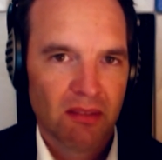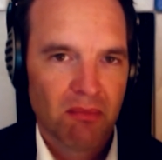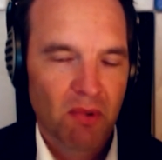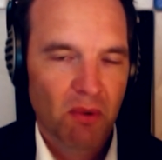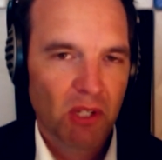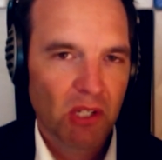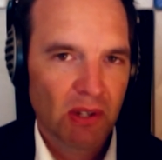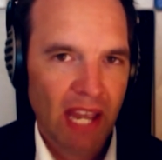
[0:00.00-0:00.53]
But
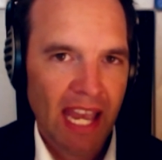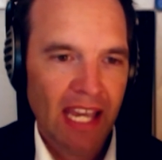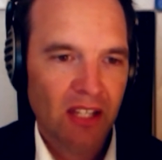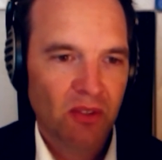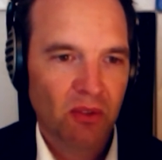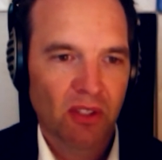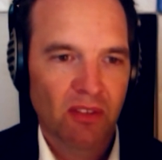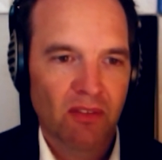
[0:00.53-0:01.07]
when you add
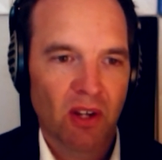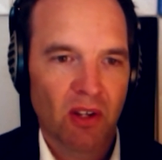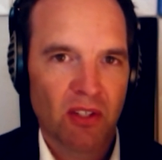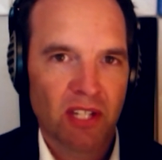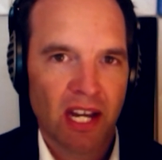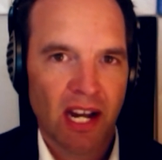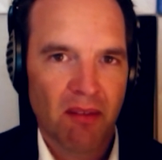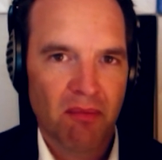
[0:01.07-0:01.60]
all of those
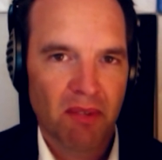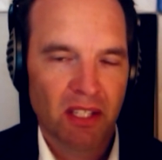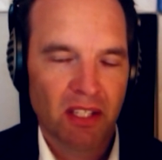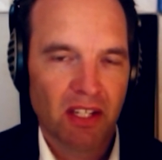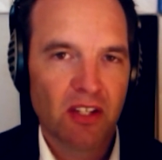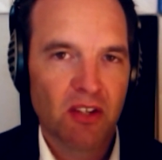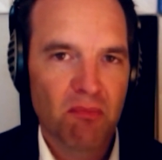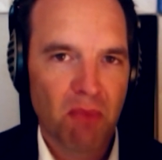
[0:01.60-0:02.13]
up and then you